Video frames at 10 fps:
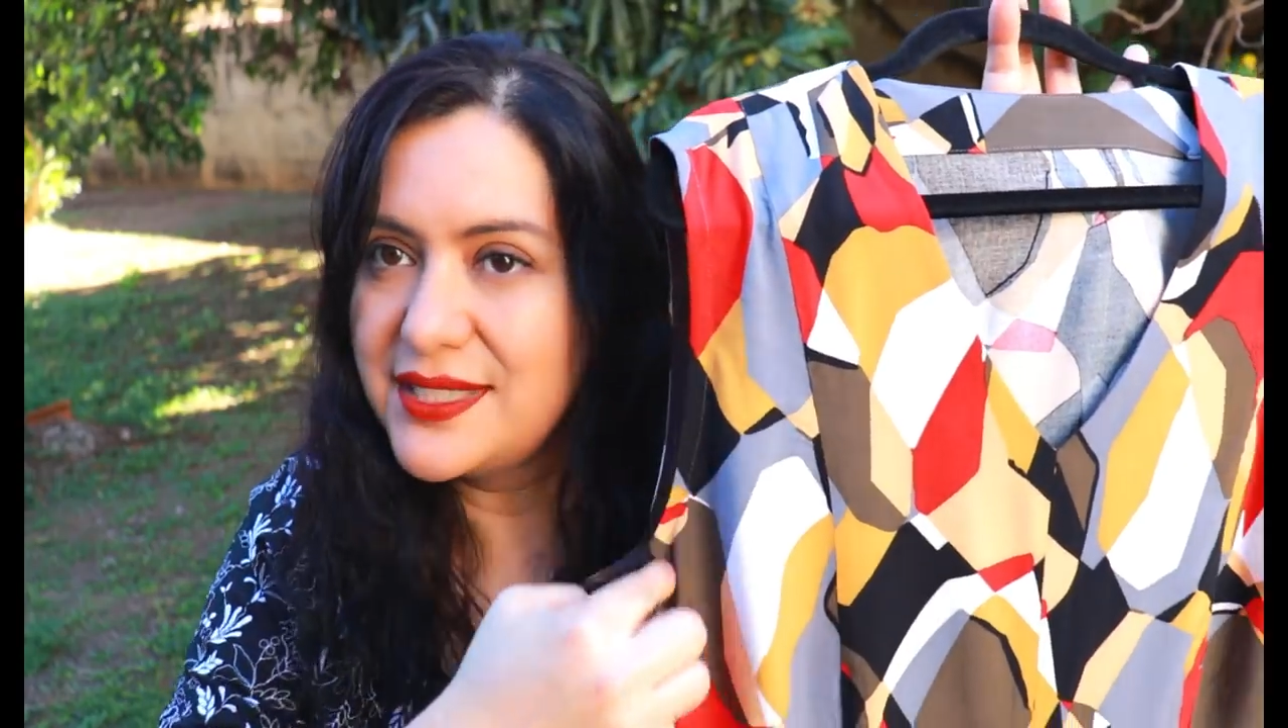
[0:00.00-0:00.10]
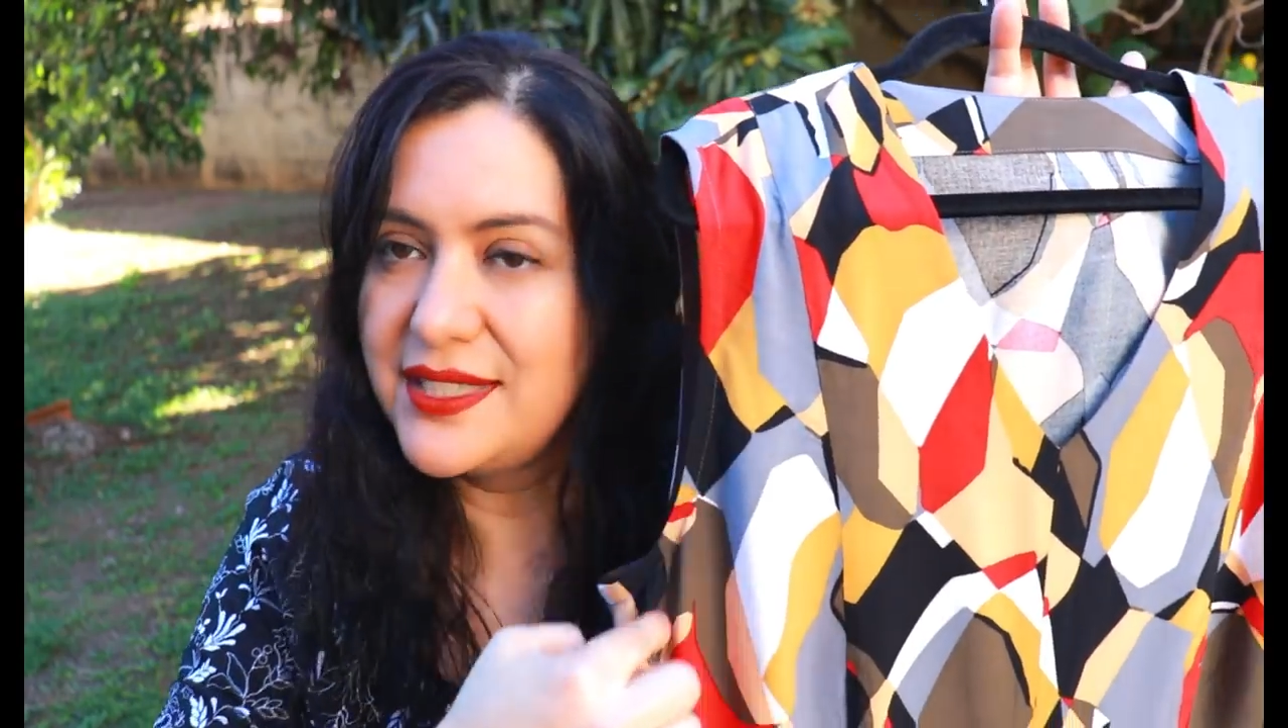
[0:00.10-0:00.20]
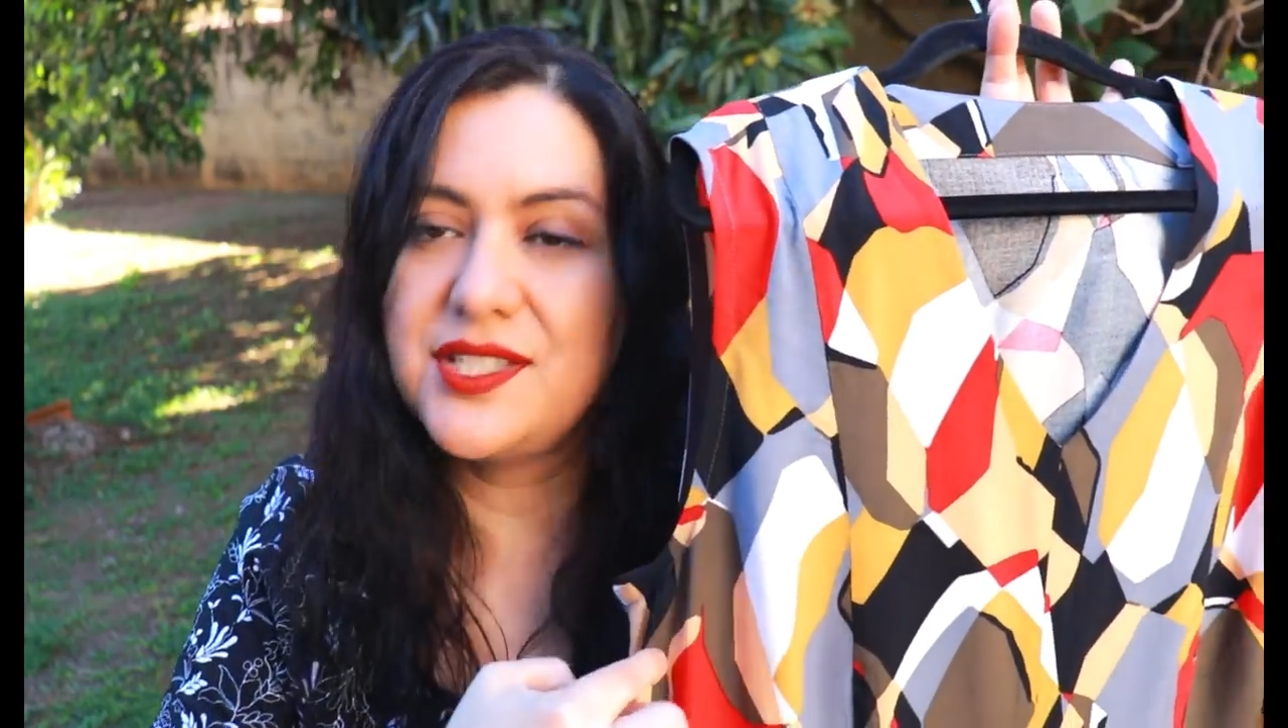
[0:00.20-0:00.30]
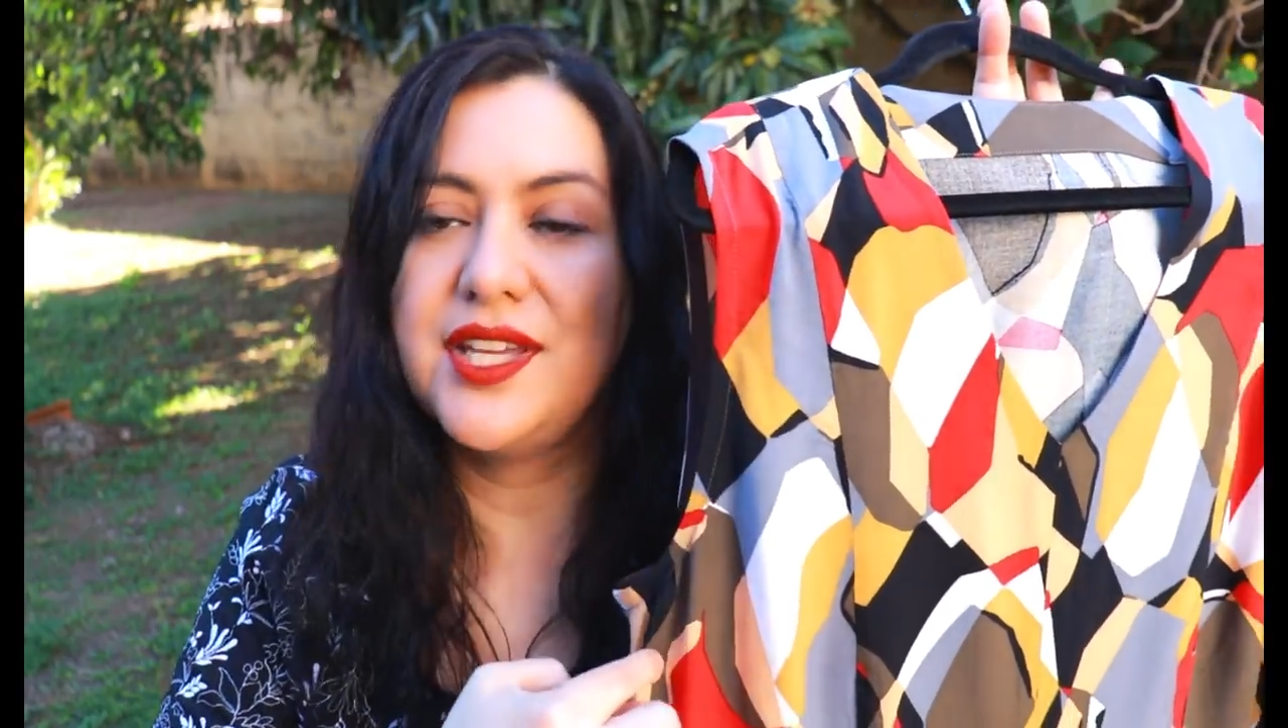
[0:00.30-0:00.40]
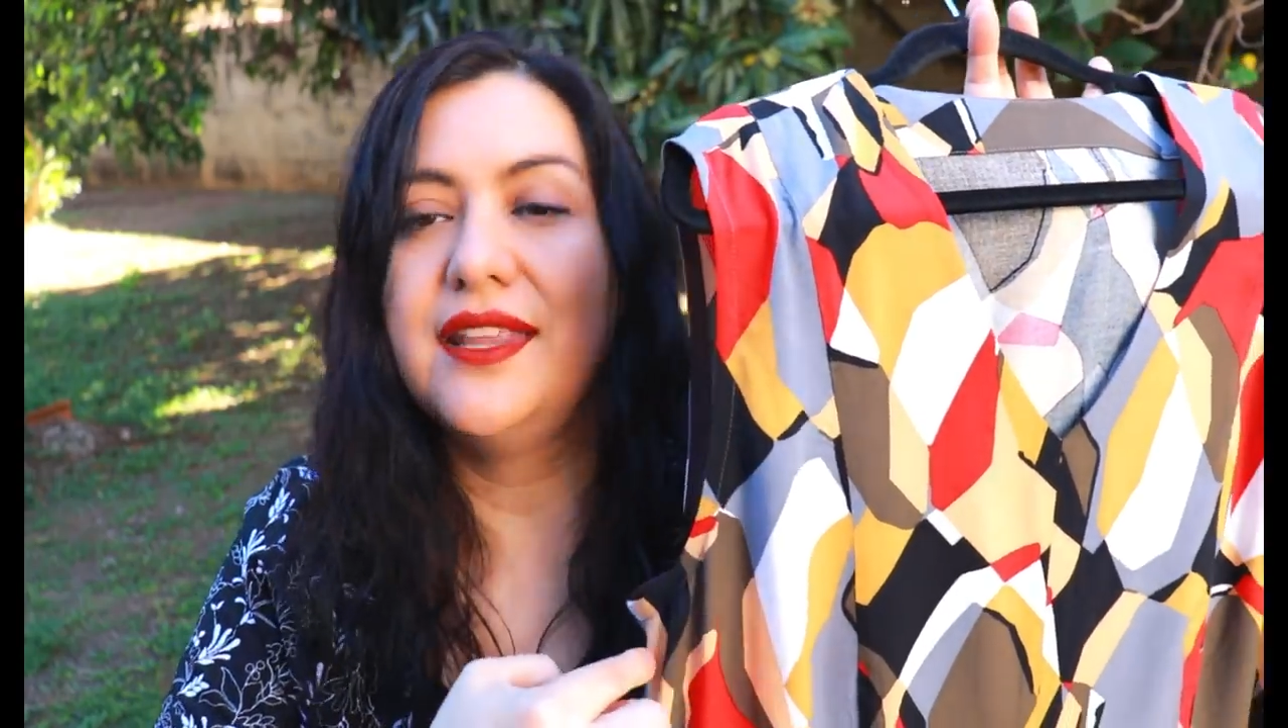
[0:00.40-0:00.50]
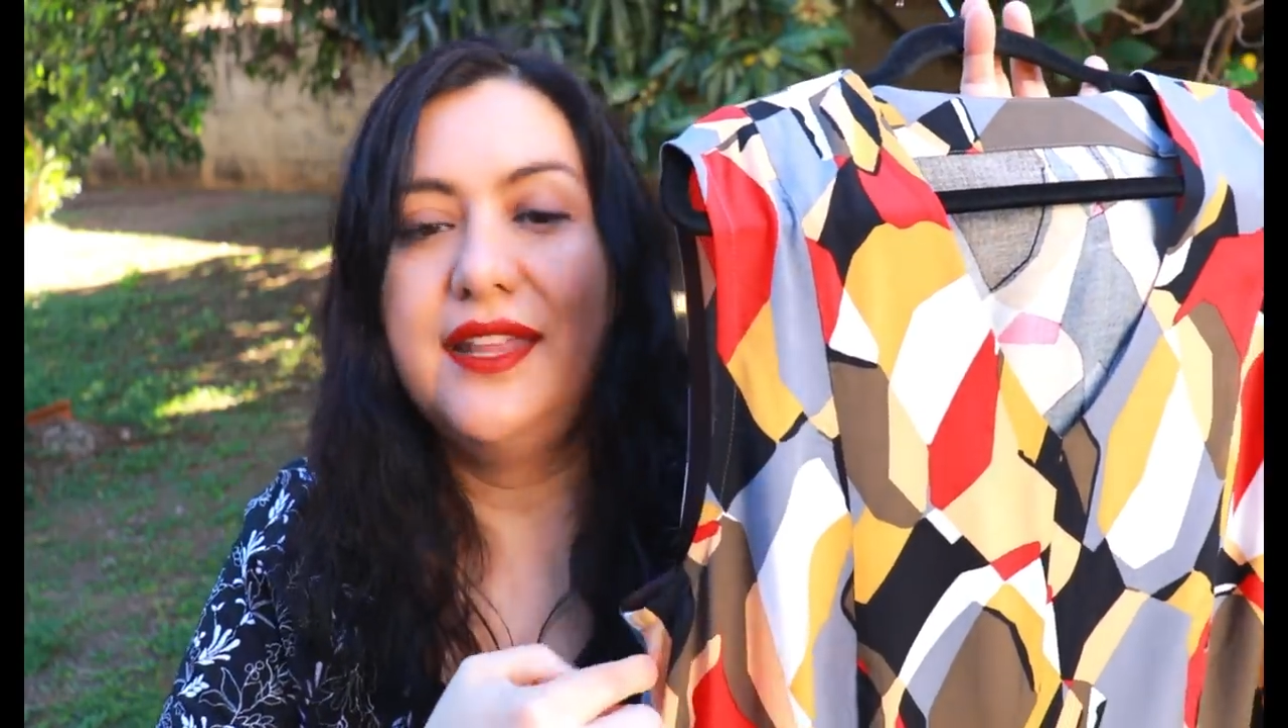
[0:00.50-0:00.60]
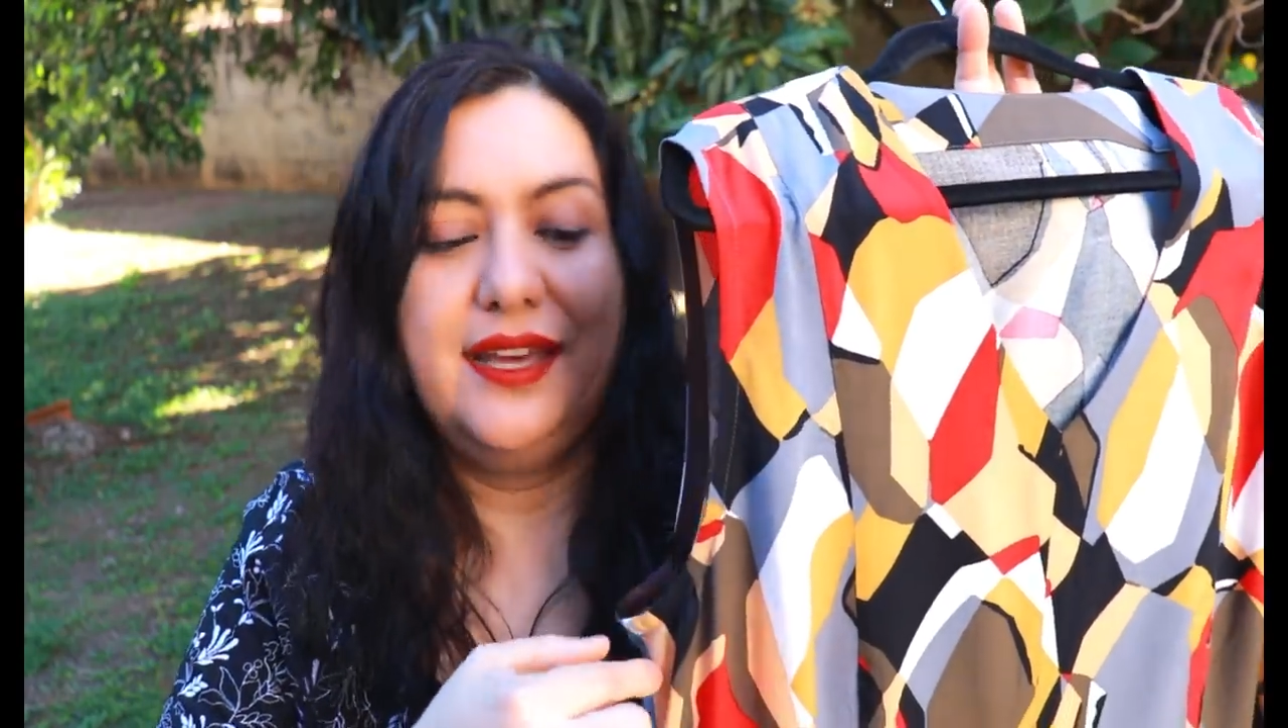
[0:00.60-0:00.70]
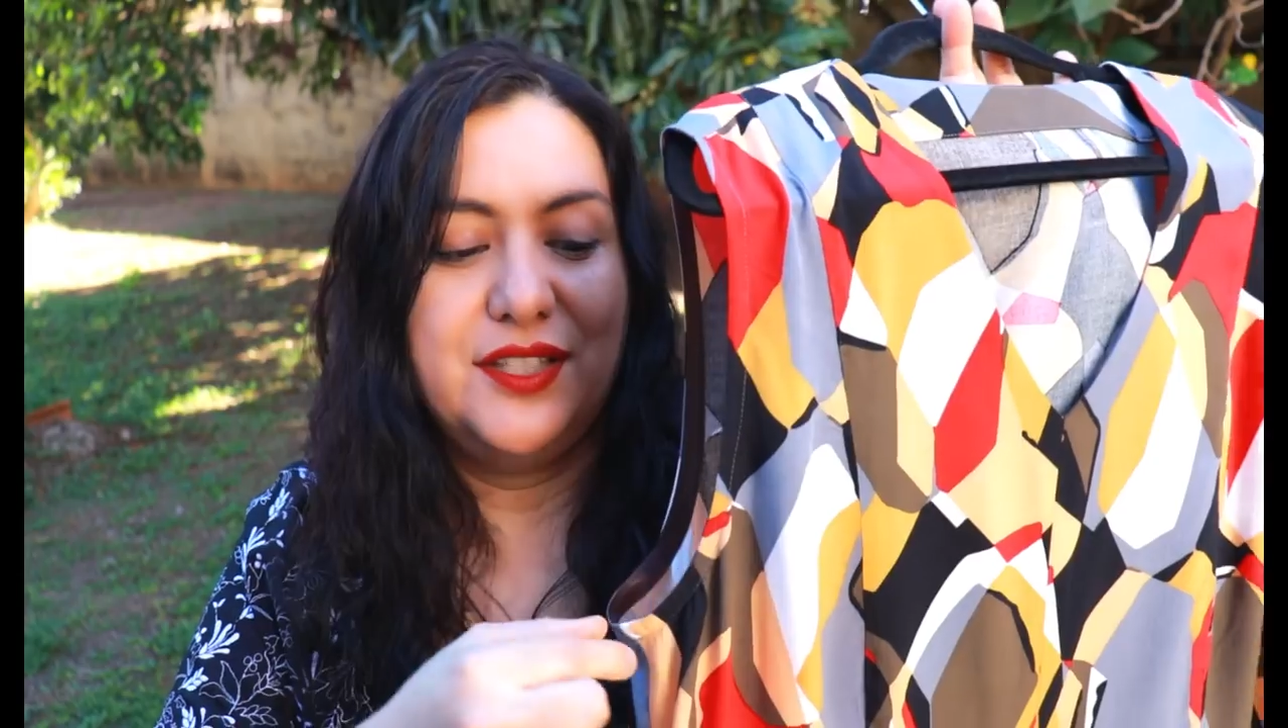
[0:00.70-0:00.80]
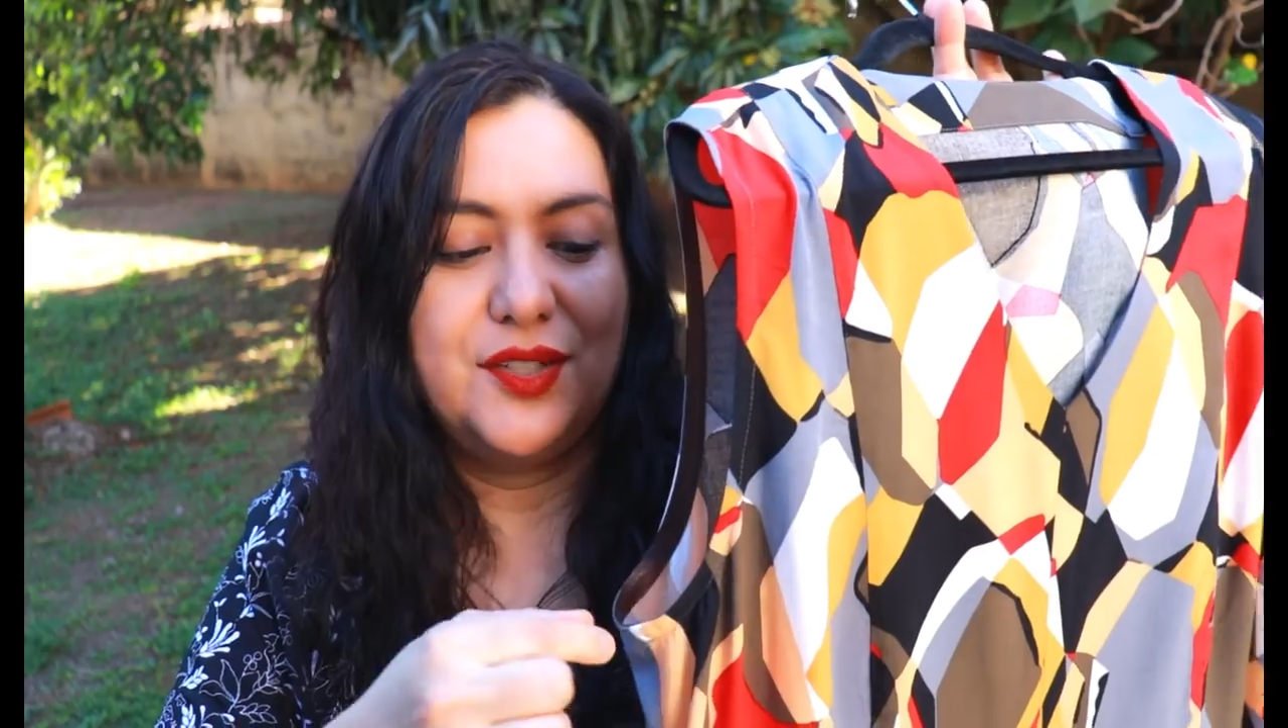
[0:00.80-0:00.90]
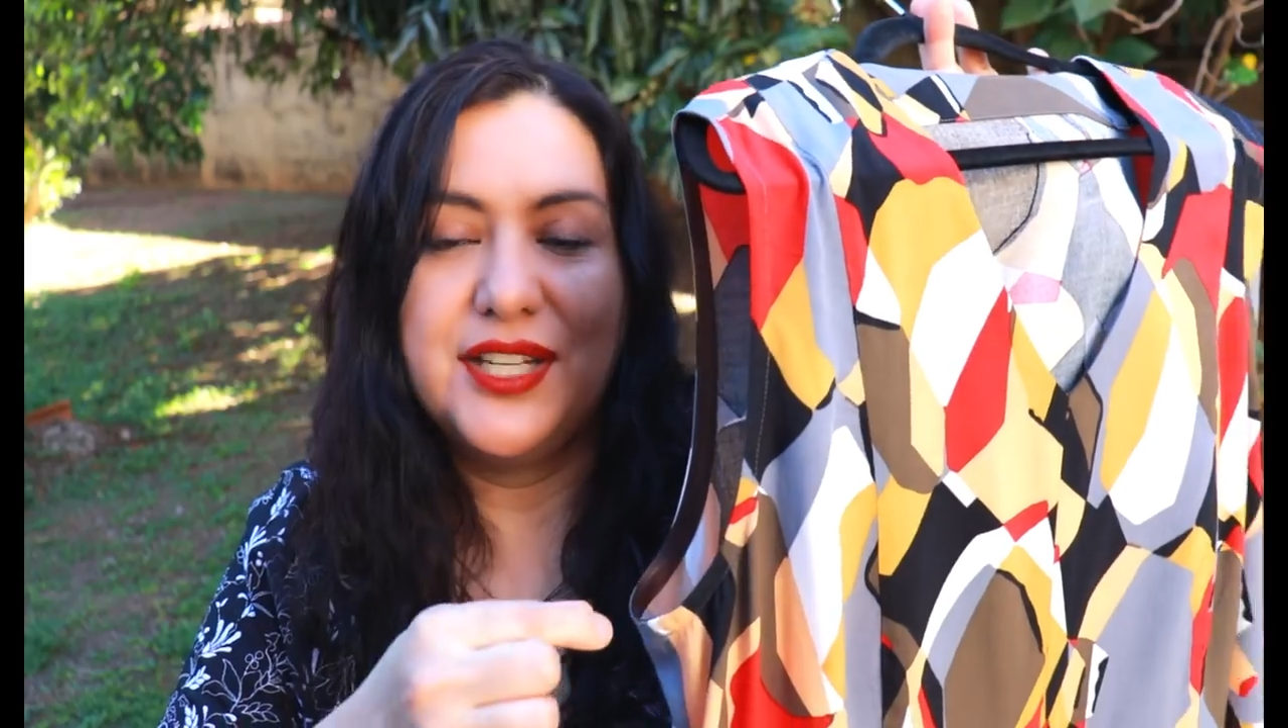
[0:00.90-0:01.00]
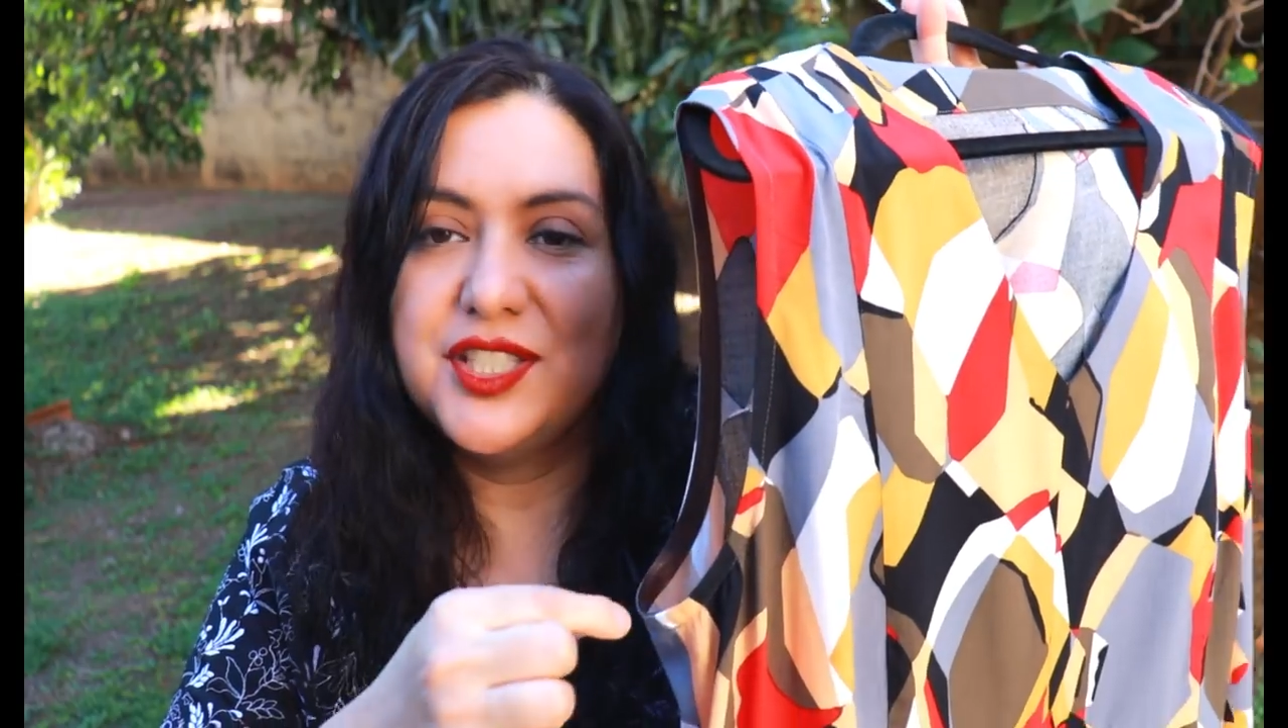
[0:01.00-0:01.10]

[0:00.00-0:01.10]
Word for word: stitching there so